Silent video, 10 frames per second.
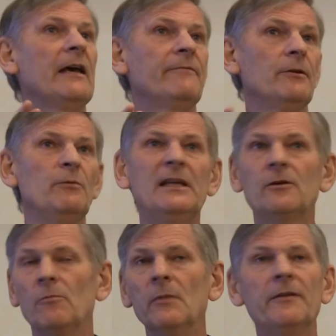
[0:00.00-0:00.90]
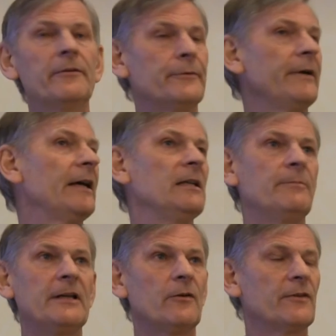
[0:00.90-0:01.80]
every week or month or day,
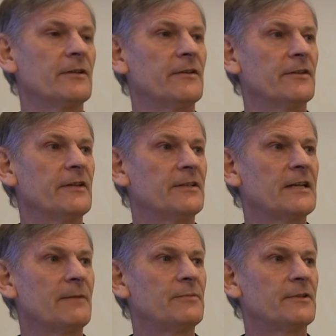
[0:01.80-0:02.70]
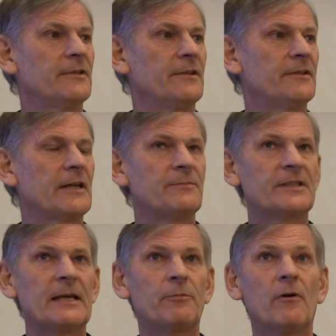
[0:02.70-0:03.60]
depending on the, the, the, time, the
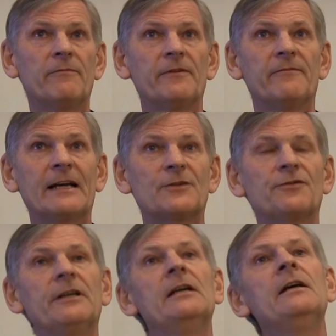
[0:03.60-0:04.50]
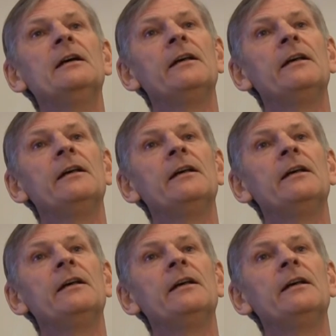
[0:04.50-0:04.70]
time step of the factory.